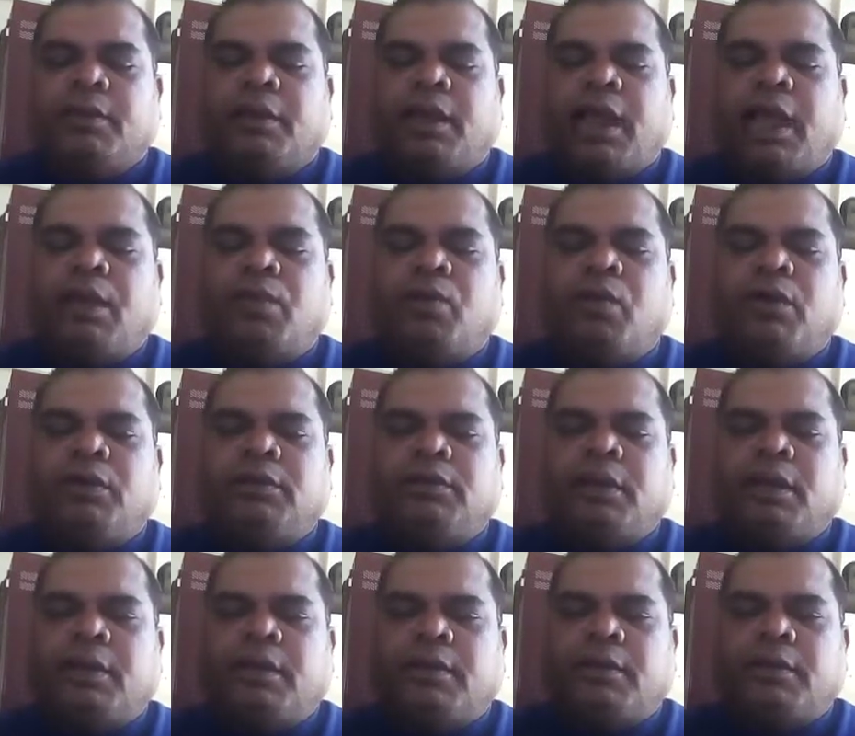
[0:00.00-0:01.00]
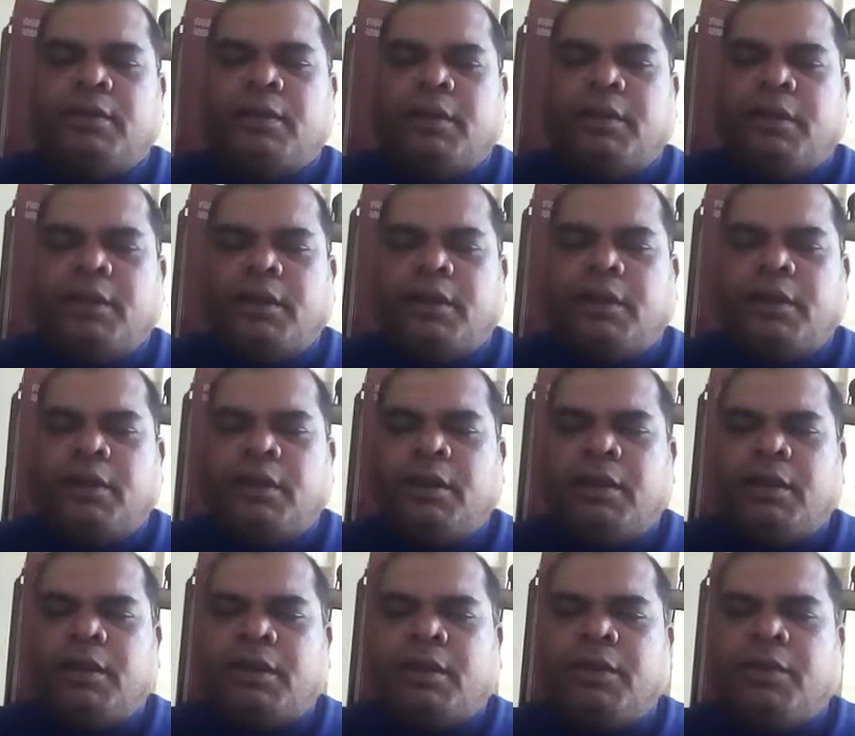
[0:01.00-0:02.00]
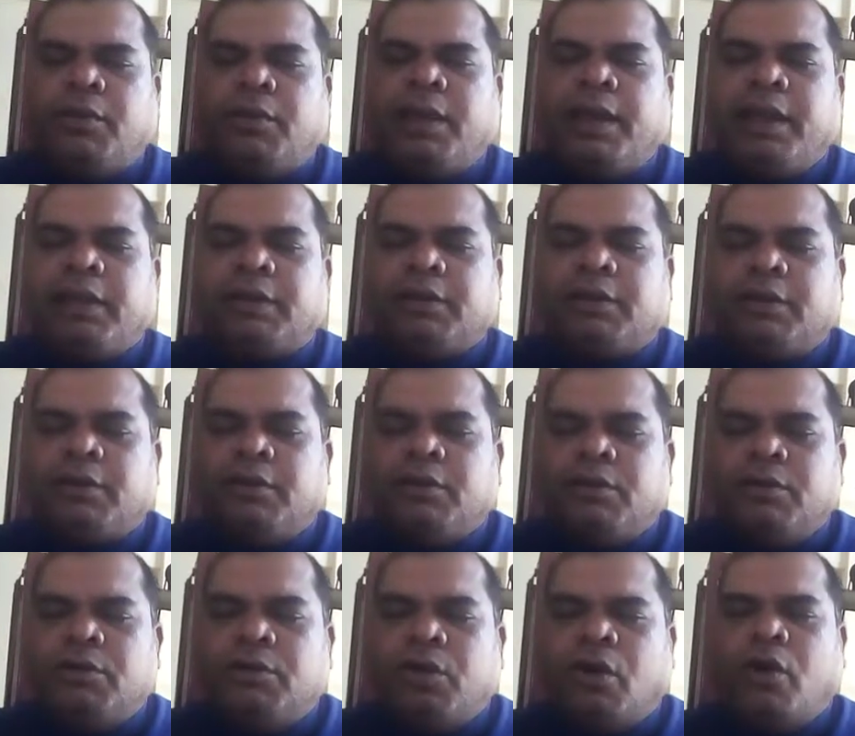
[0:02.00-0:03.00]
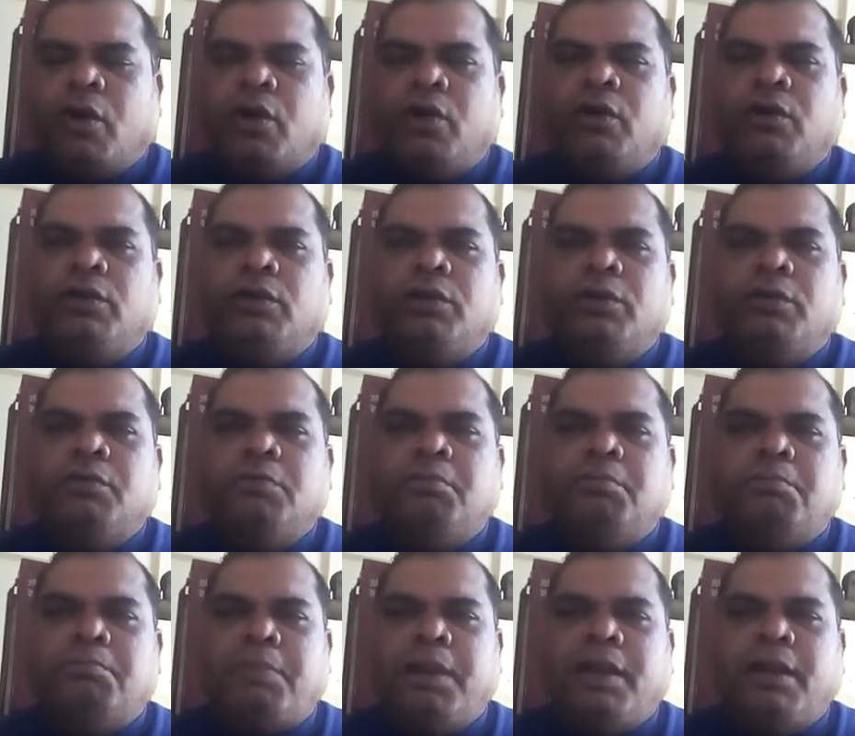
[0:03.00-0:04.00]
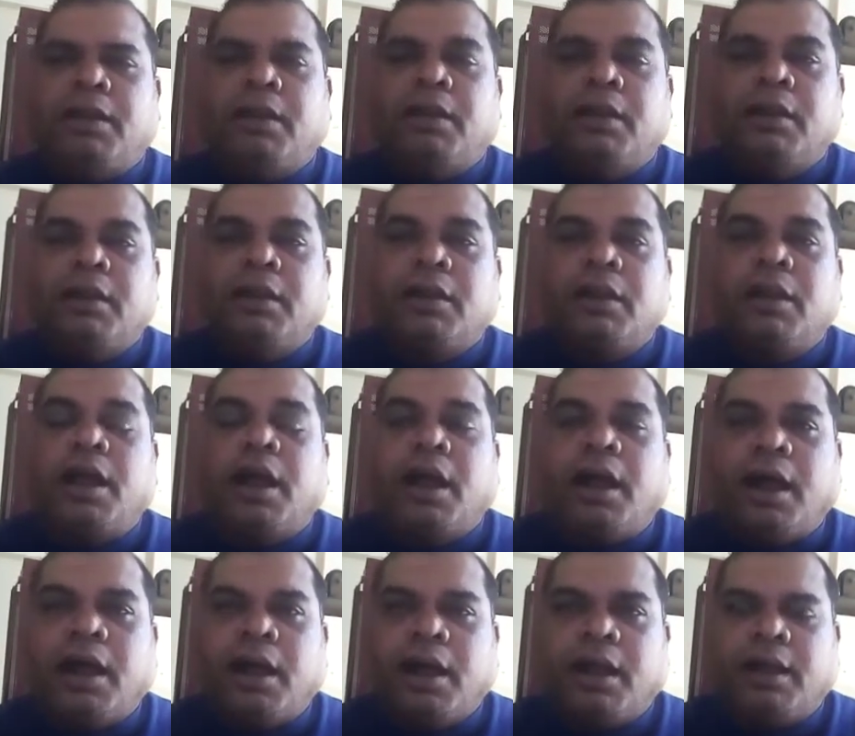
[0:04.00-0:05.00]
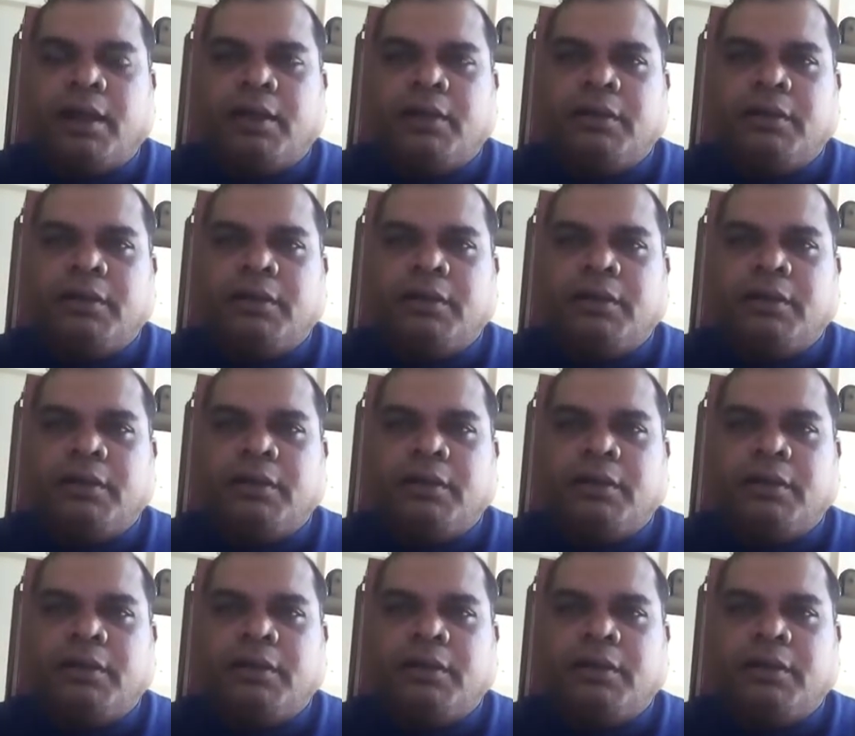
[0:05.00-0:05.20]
I want a great, long, big car.